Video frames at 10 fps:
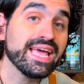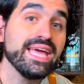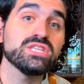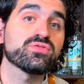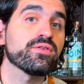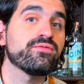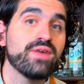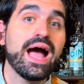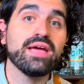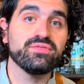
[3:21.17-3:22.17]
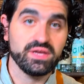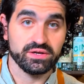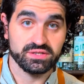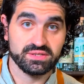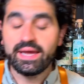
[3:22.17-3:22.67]
aged for 5
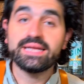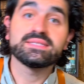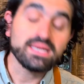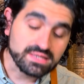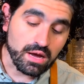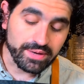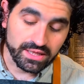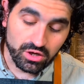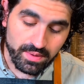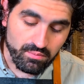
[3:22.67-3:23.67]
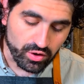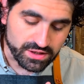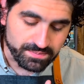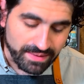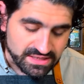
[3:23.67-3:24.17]
years. It does come in a little bit more
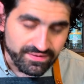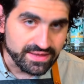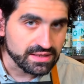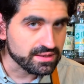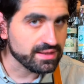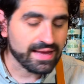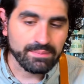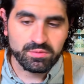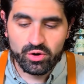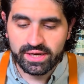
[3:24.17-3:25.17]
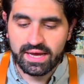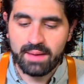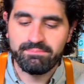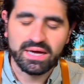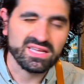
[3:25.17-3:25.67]
expensive, I think, than the Captain Morgan,
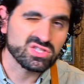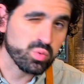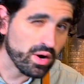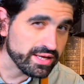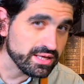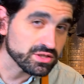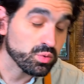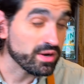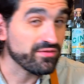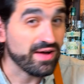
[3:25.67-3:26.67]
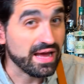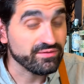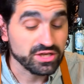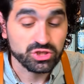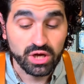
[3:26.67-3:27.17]
about like $20 to
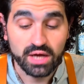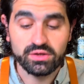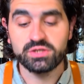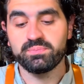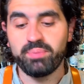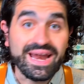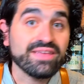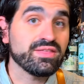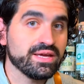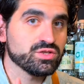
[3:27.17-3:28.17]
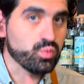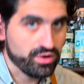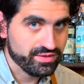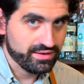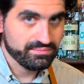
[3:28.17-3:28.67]
$25-ish, but I think it's
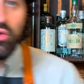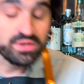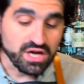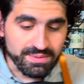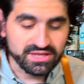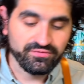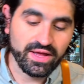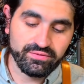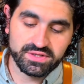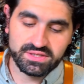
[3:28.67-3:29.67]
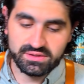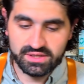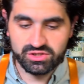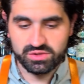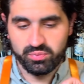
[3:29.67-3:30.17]
worth it. Before we talk about the flavors,
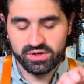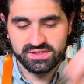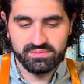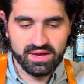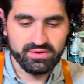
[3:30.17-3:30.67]
let's just pour some out